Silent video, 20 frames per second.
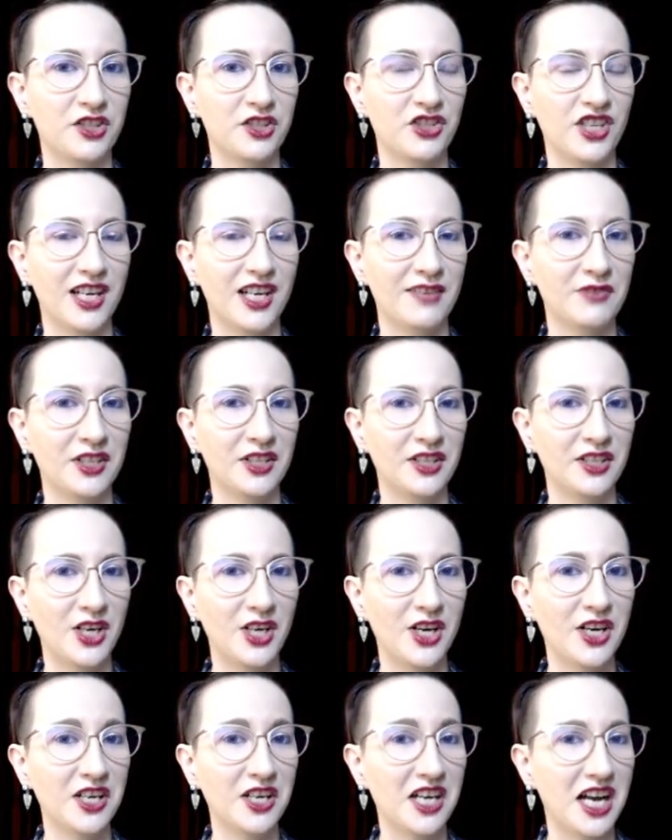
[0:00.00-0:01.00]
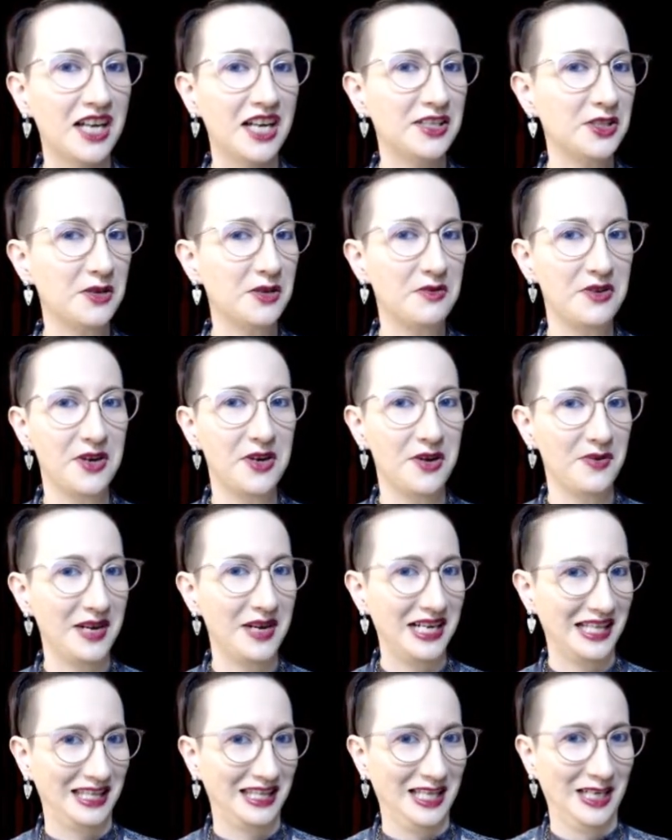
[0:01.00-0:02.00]
drive a car. I don't know
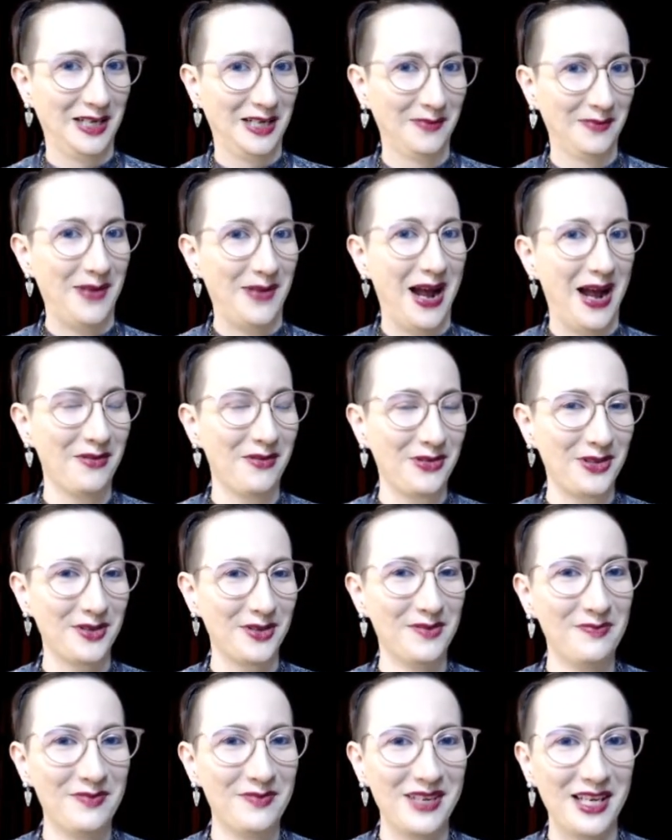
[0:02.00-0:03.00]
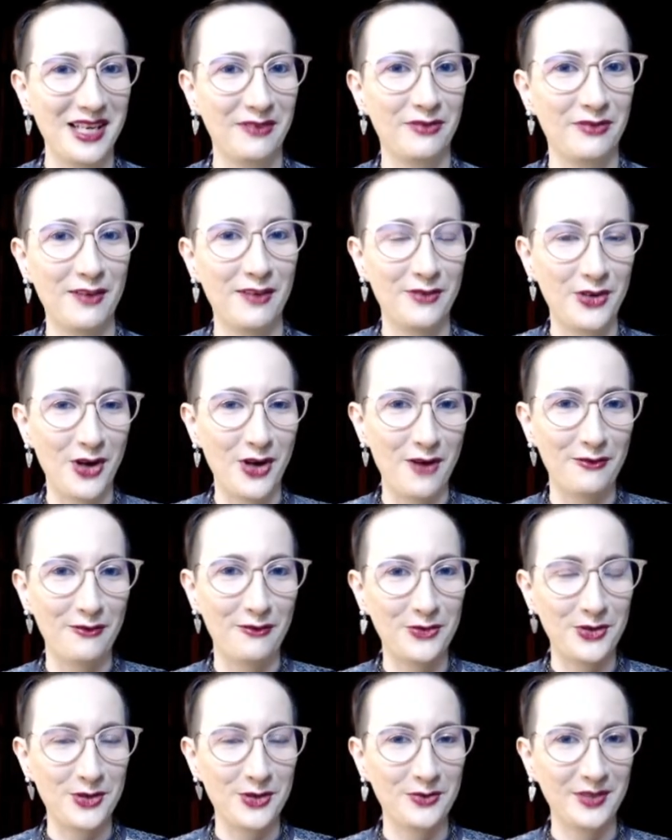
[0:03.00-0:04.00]
anything about them. If they've got
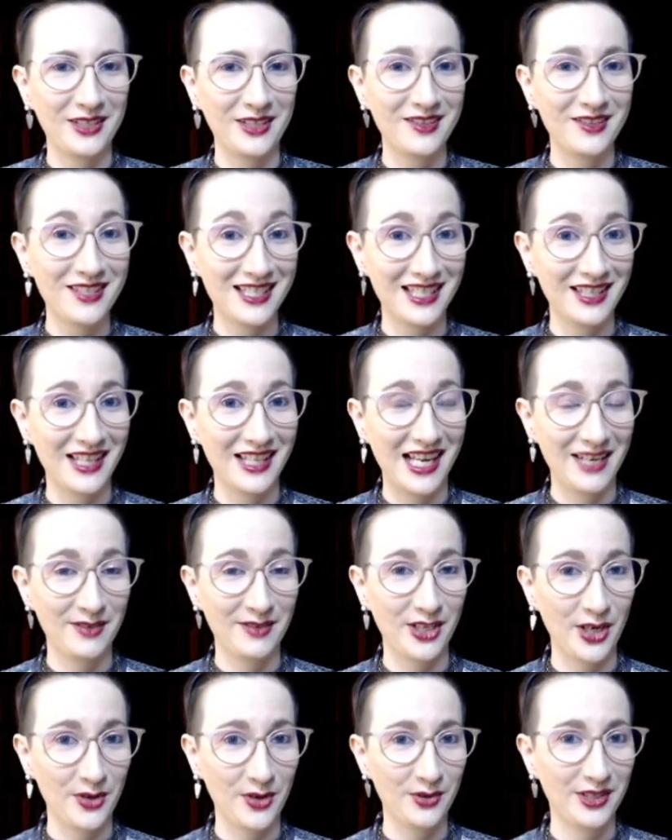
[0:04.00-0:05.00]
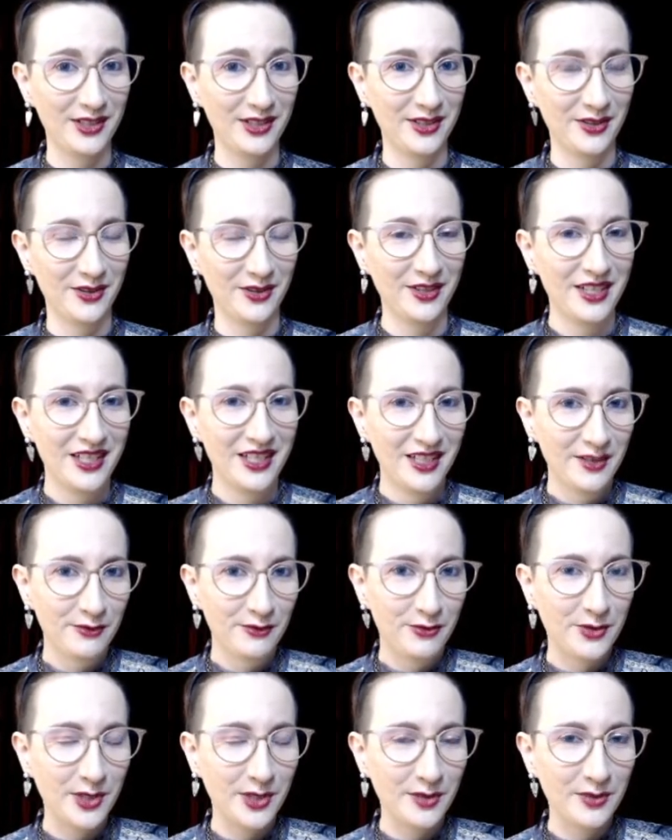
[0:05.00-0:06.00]
four wheels and they go in the
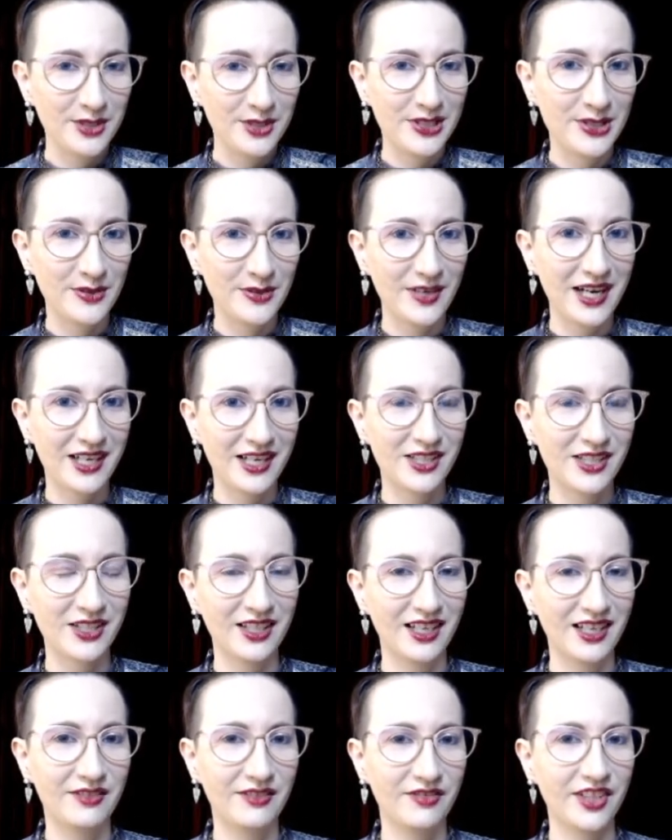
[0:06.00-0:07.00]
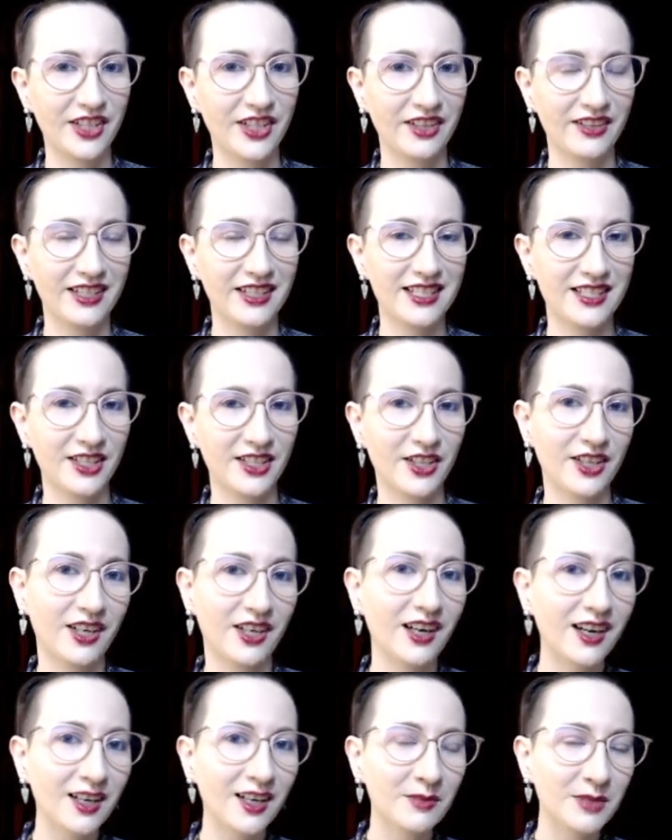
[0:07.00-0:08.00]
forward direction, I figure it's a
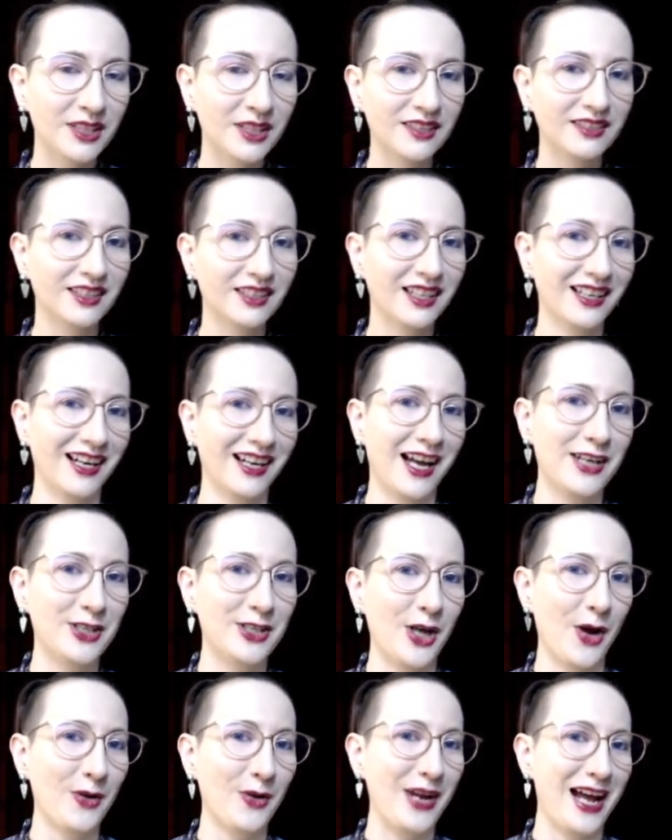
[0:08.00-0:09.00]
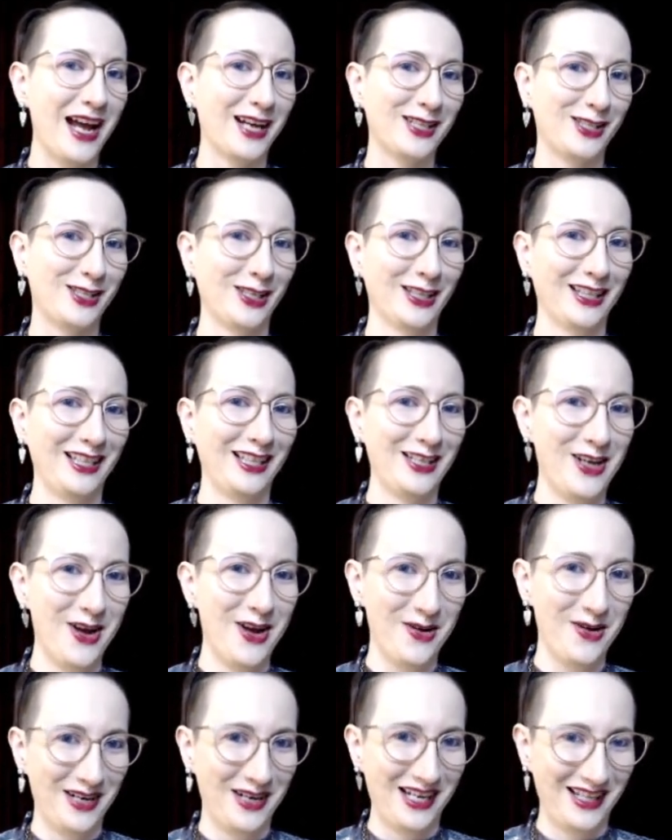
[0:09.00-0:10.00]
car, but I don't actually know
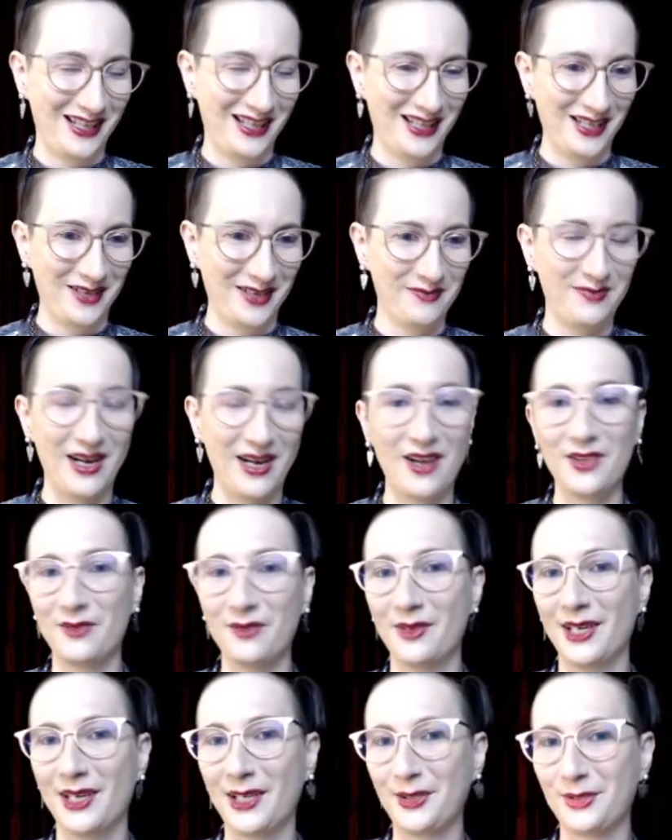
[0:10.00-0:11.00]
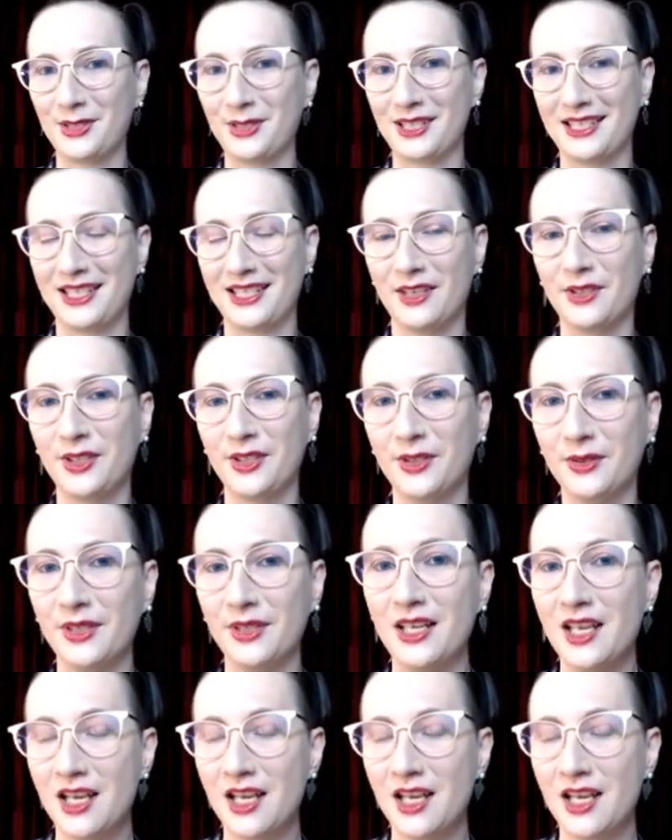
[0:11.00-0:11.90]
anything about them, and I couldn't tell you uh...